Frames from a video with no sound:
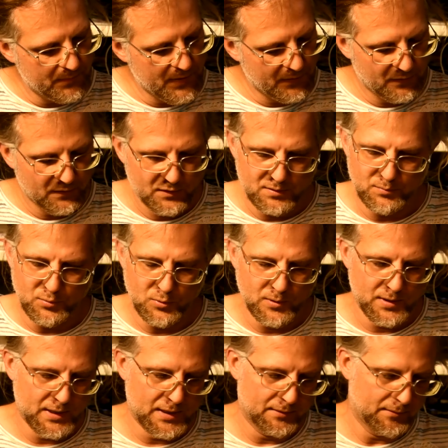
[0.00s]
this is the
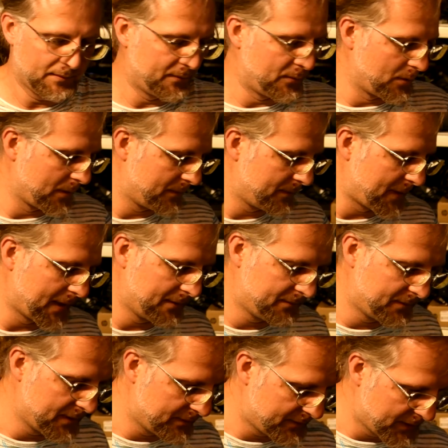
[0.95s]
board out of a
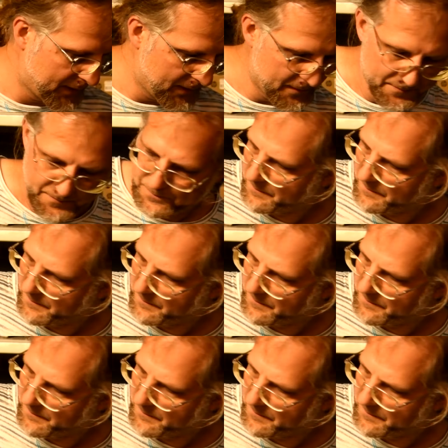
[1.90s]
550.